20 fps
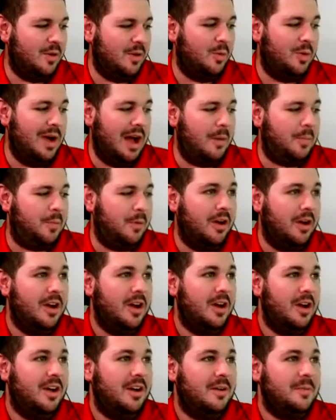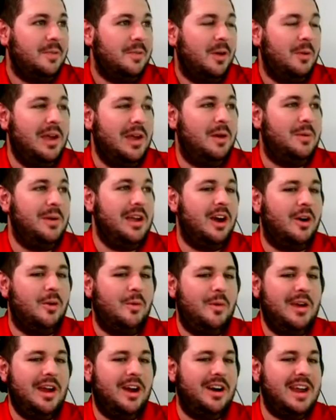whelp. Now, now, now we, we, are,
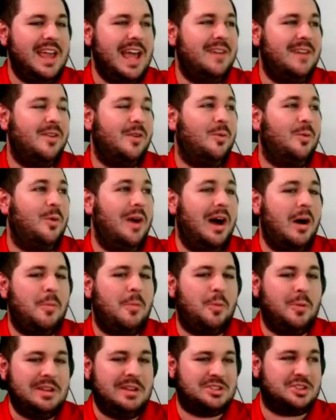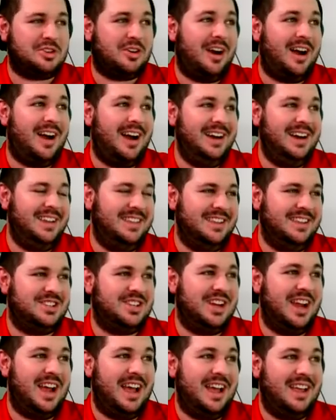we already scared. Have a whelp we tried in the
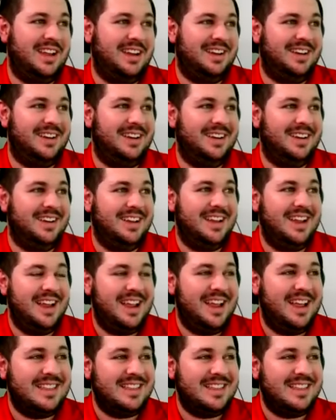chat. Now, now